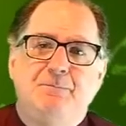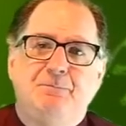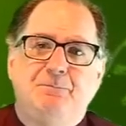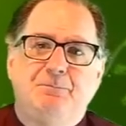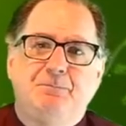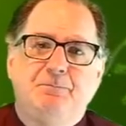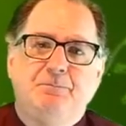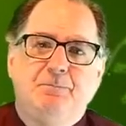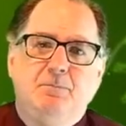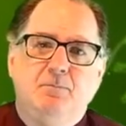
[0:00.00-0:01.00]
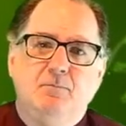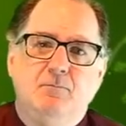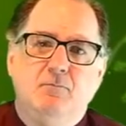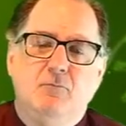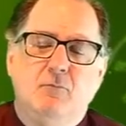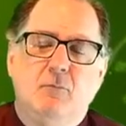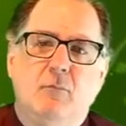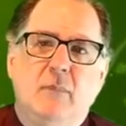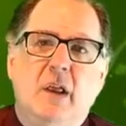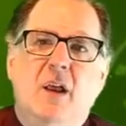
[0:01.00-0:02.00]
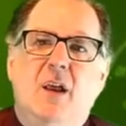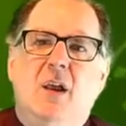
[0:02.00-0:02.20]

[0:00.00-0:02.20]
(silence)